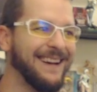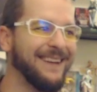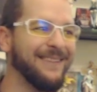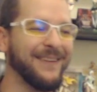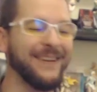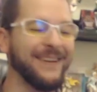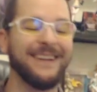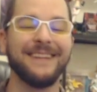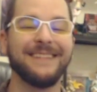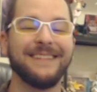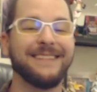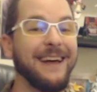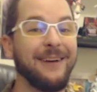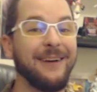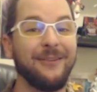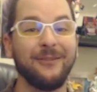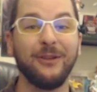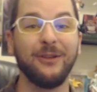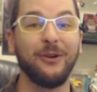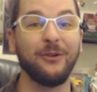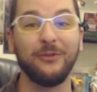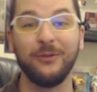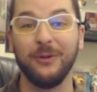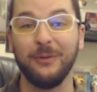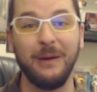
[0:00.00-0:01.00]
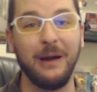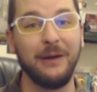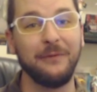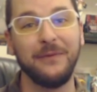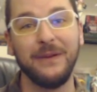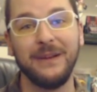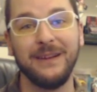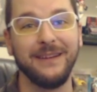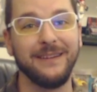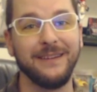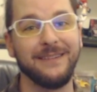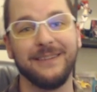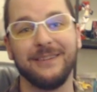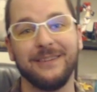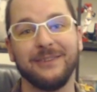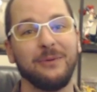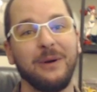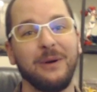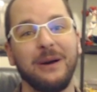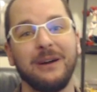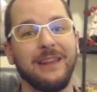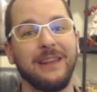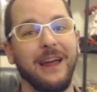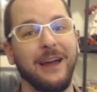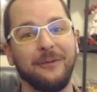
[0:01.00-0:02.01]
Because those were my feelings as
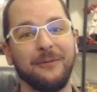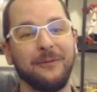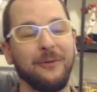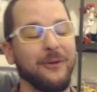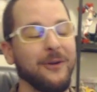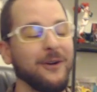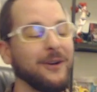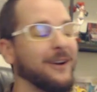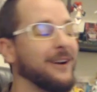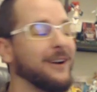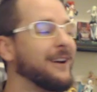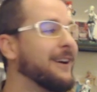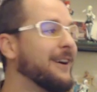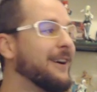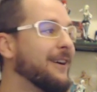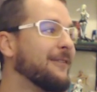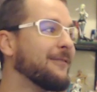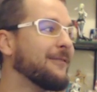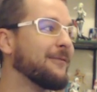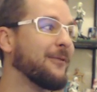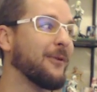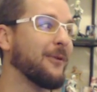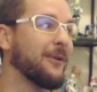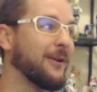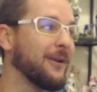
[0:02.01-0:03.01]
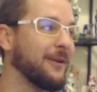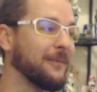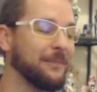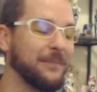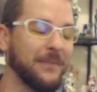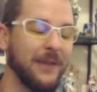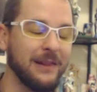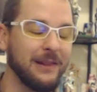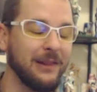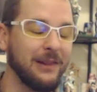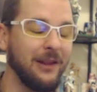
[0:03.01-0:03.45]
well. Like for the